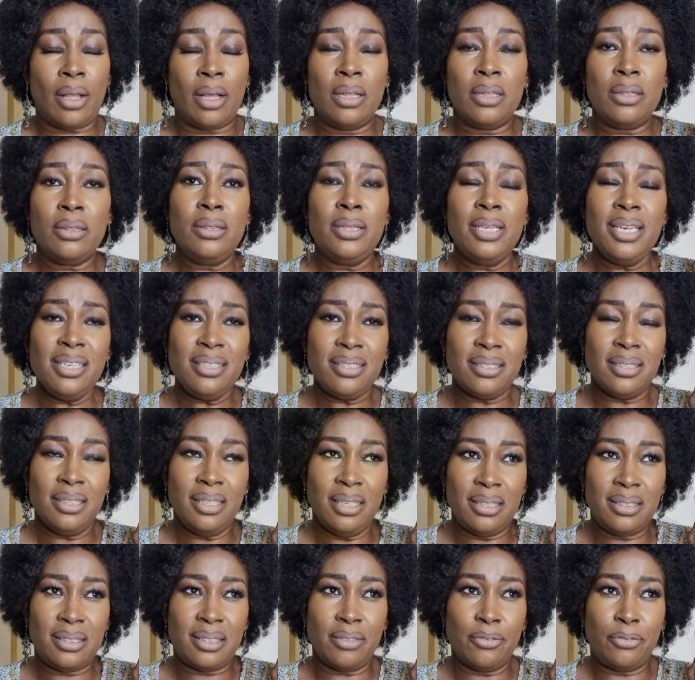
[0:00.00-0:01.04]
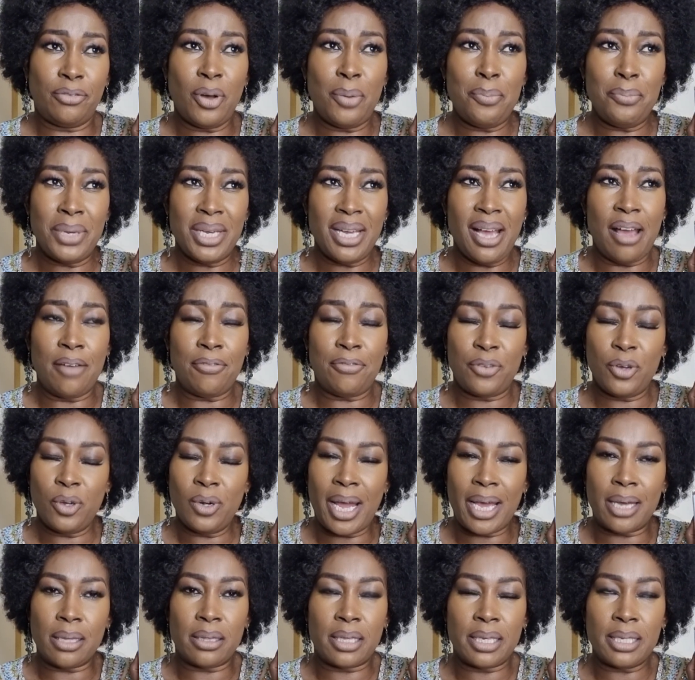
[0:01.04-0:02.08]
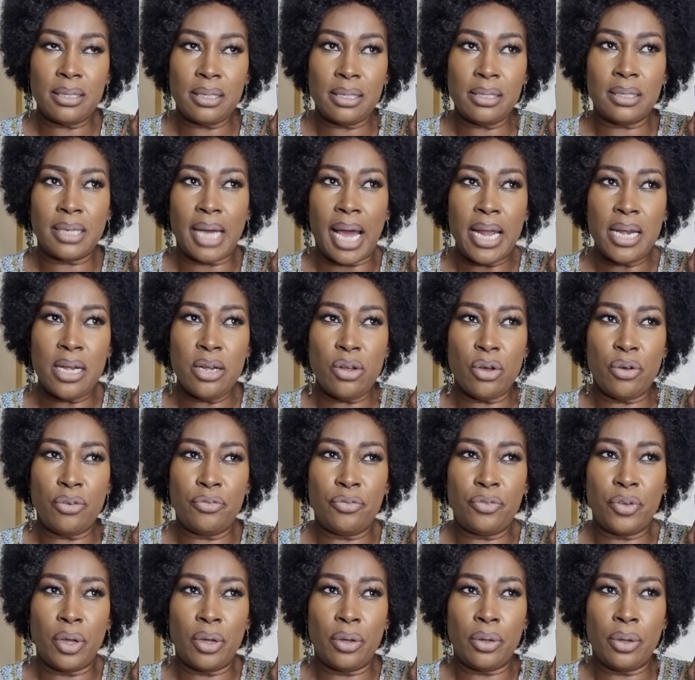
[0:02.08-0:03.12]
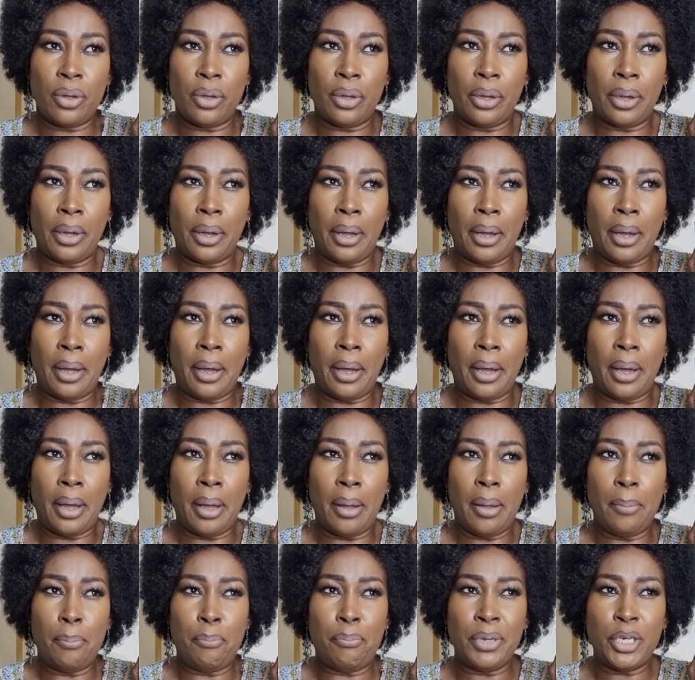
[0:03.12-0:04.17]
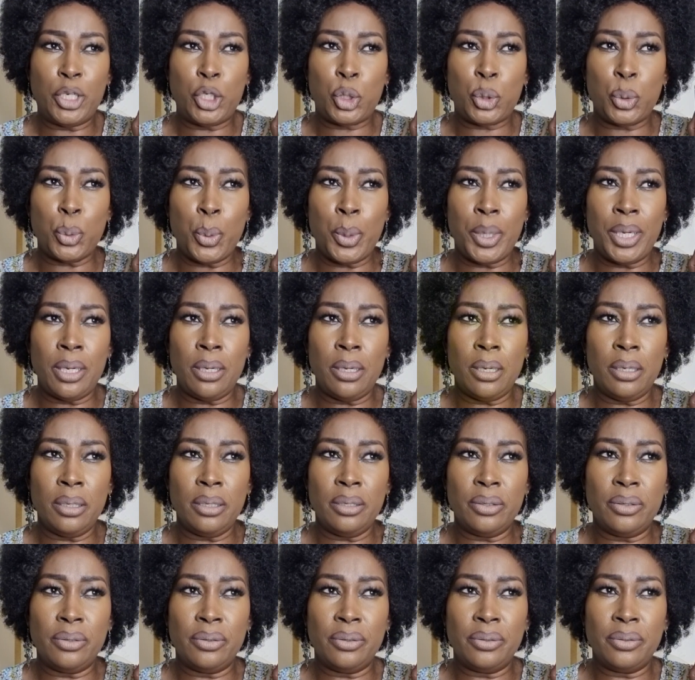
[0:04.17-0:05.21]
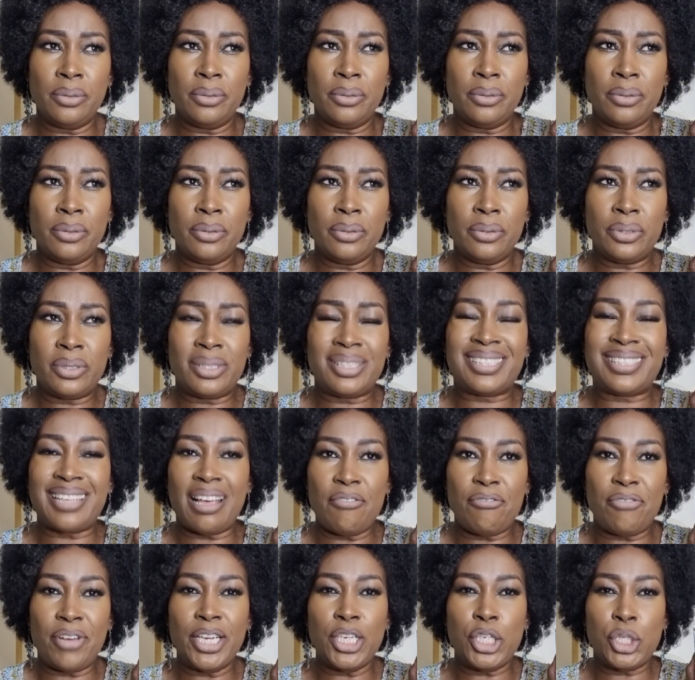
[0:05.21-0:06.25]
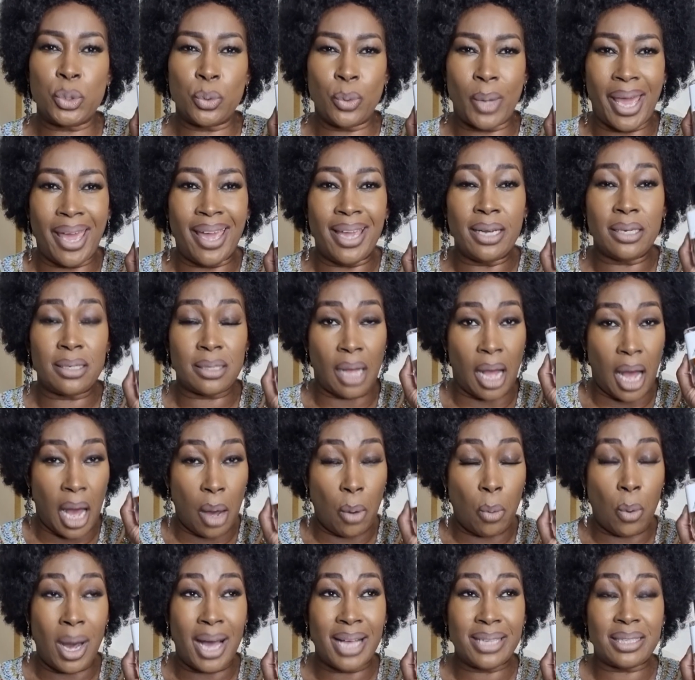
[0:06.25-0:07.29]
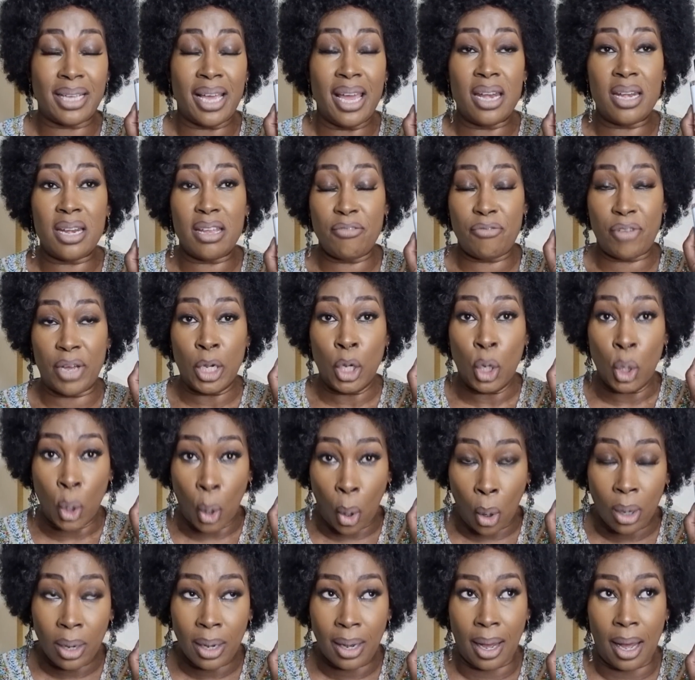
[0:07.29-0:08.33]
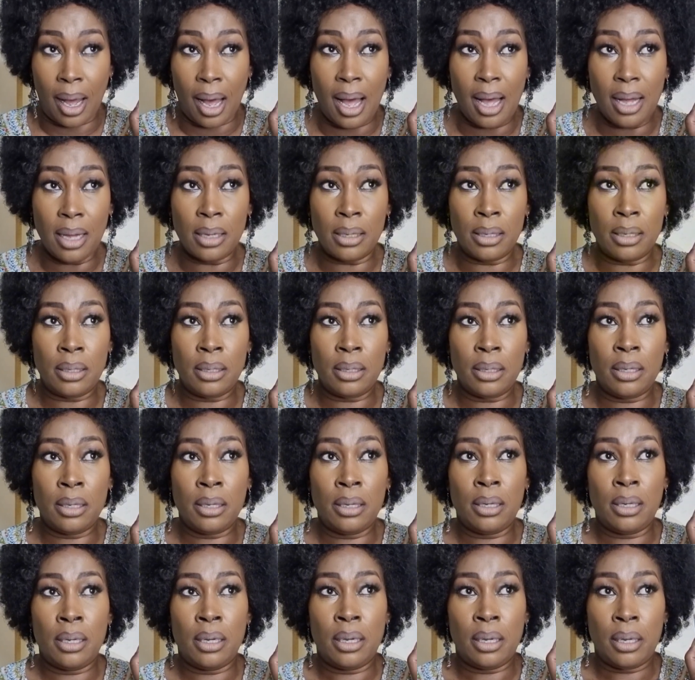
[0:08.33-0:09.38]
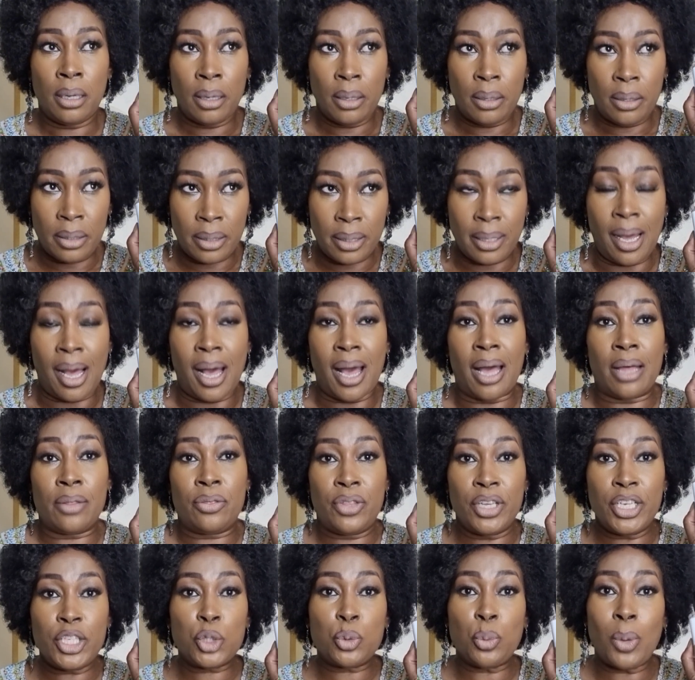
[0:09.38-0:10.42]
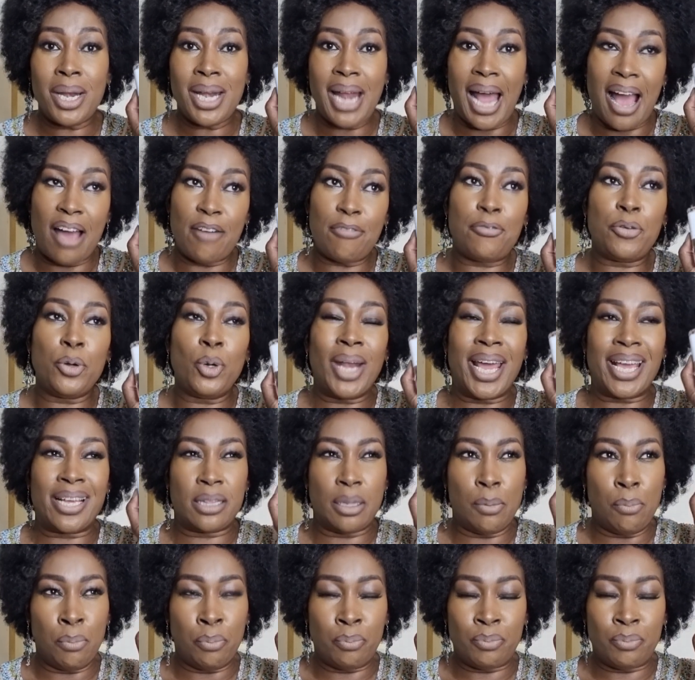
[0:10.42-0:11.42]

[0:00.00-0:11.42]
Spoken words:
This is, for me, I feel like this is kind of between 7 to 8 hours and even longer. Yeah, this one I feel like the